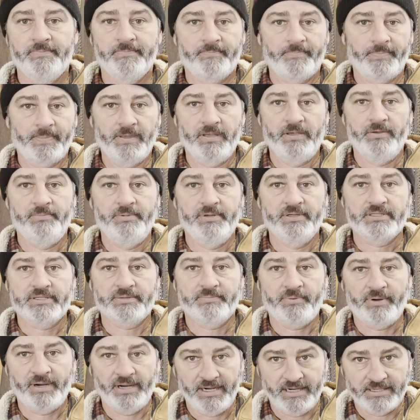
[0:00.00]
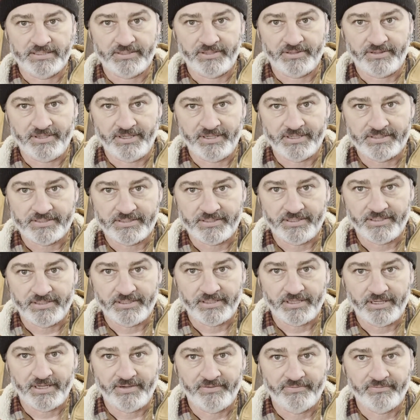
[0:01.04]
You'd be surprised at things that
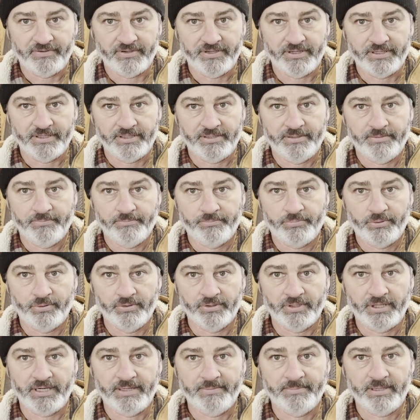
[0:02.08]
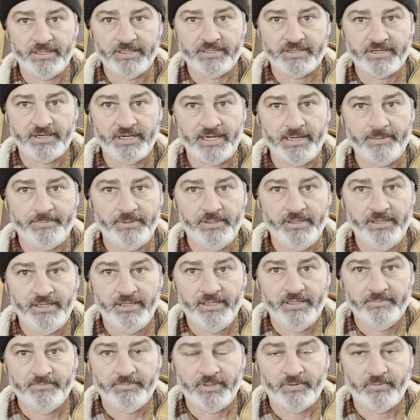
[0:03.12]
I've pulled out of my shop.
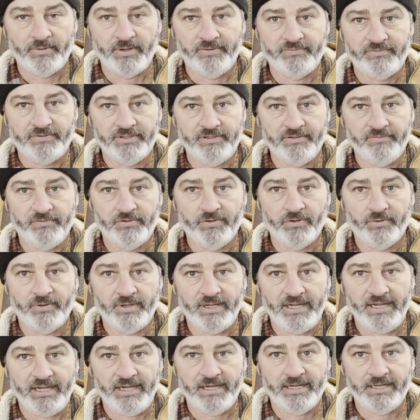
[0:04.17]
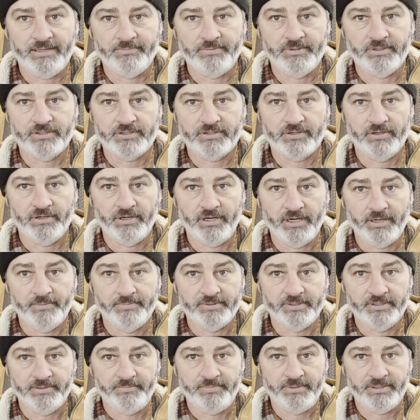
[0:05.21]
My wife didn't even know I had, but it sure helped
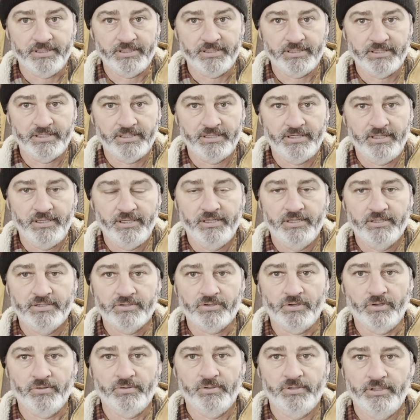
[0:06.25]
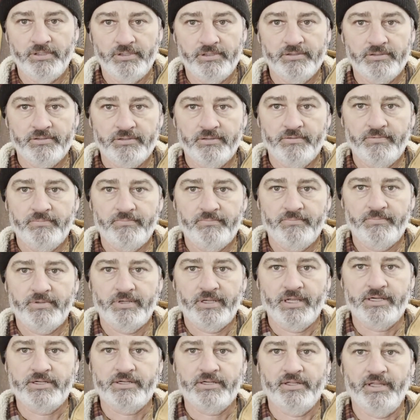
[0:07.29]
in a pinch. So,
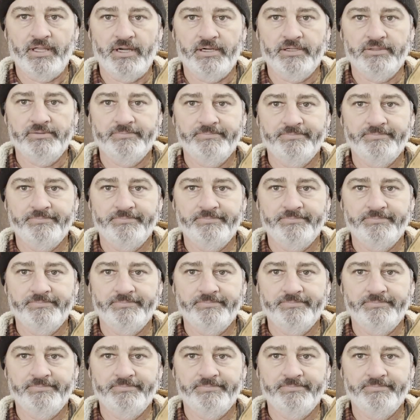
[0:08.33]
catch you later.